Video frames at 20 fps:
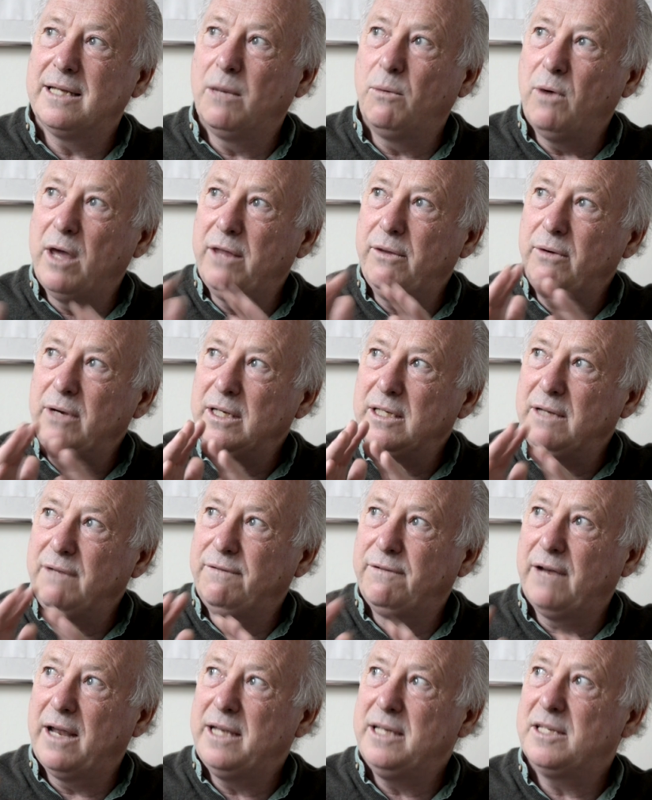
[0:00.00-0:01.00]
Now, whether it
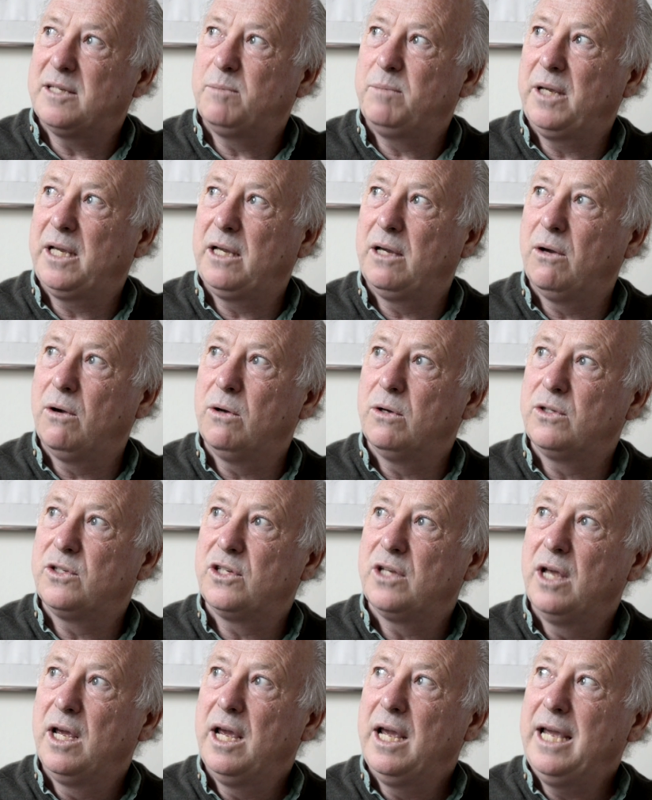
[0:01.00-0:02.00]
deflates because
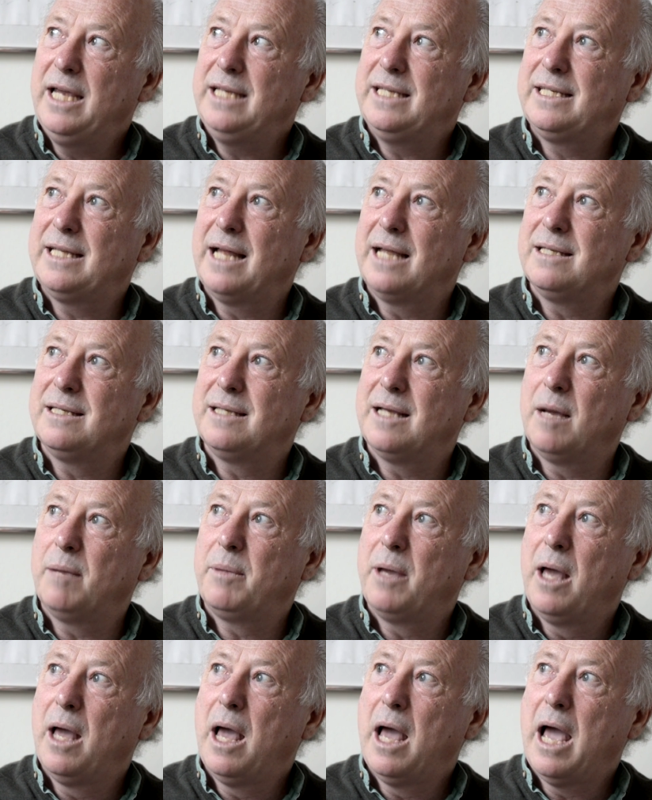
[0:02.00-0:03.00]
he stands up
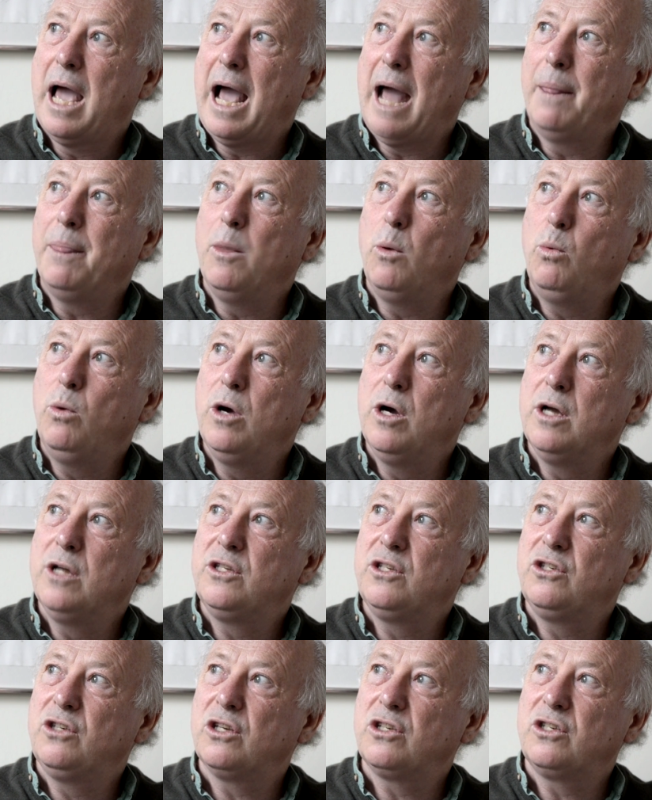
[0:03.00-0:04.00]
and the
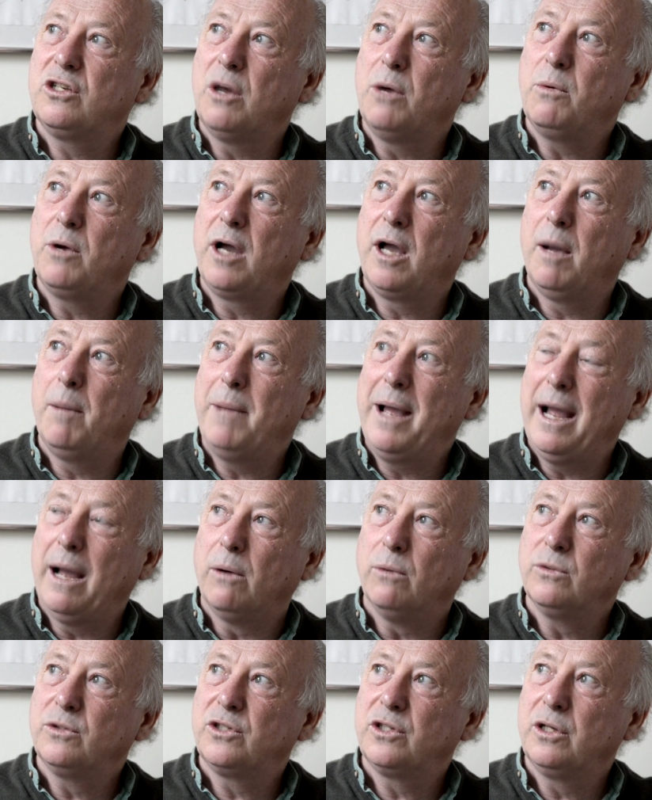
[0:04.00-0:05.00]
words just don't come
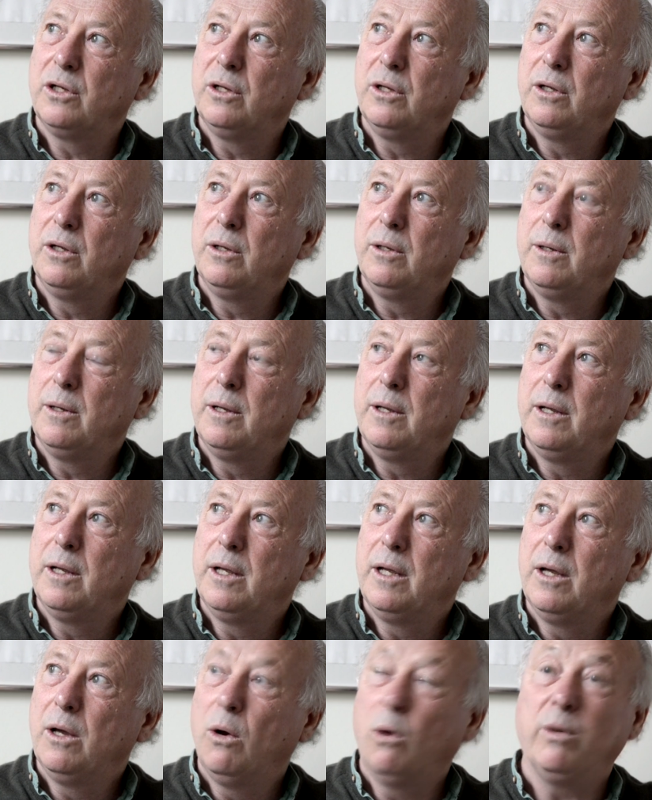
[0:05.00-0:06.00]
out,
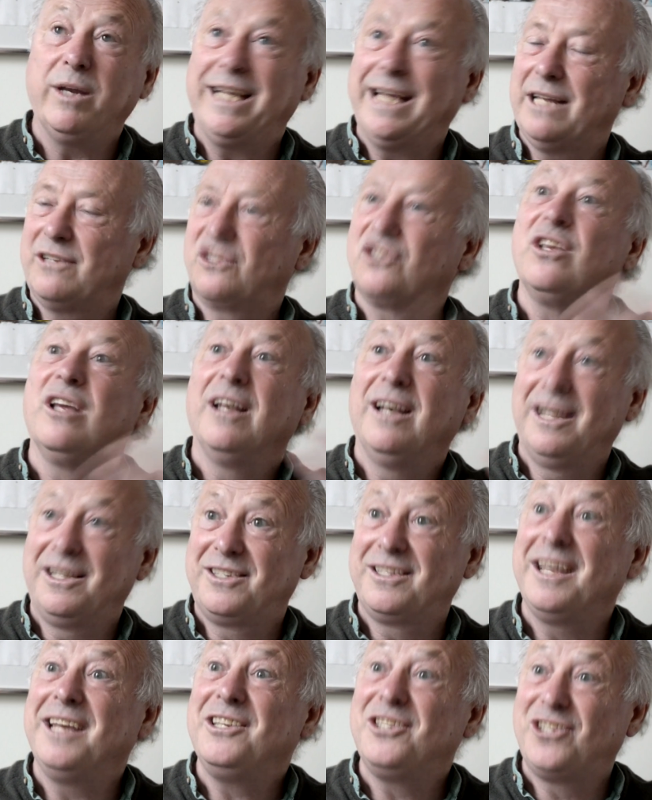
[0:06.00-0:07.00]
or he gets, let's
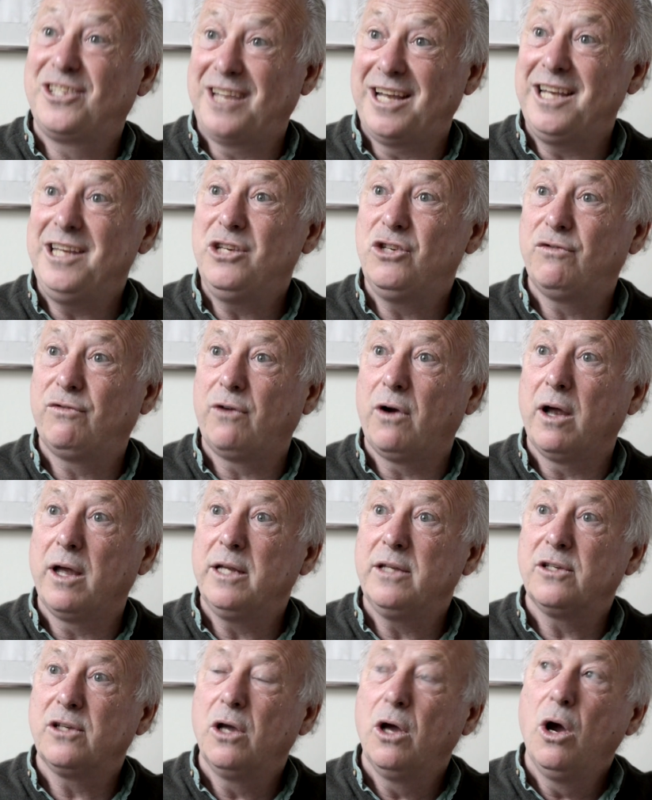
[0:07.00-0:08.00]
say, stage
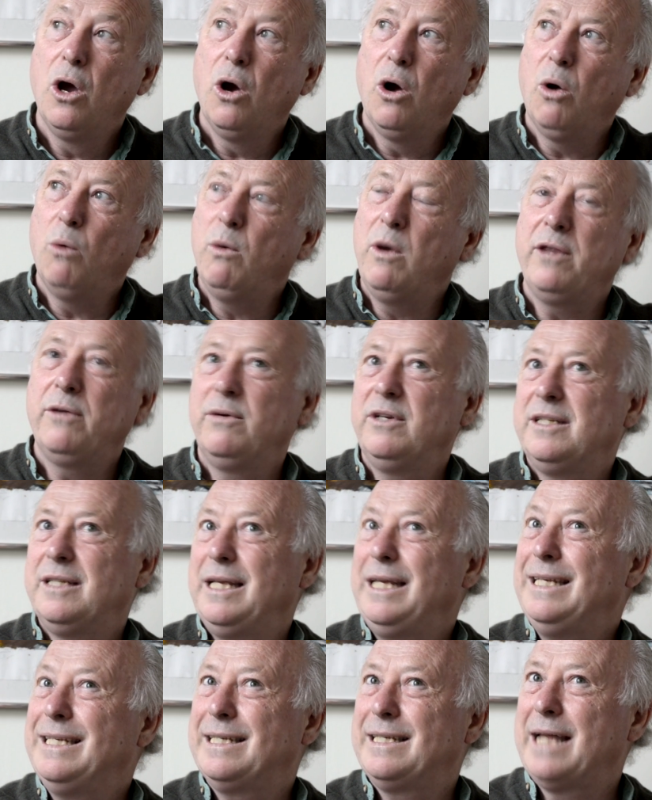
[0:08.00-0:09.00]
fright, or whether it's
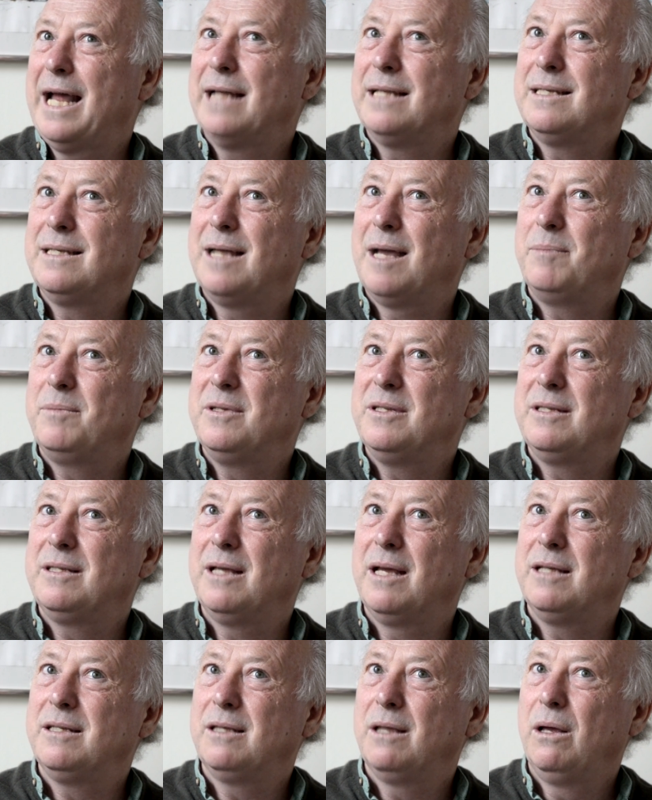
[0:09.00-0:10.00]
he stands up and
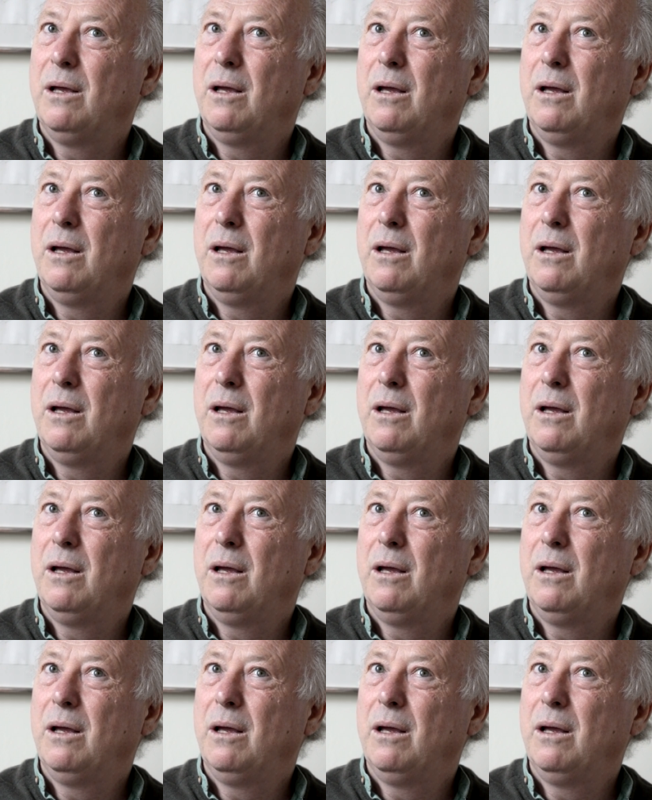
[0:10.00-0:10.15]
says,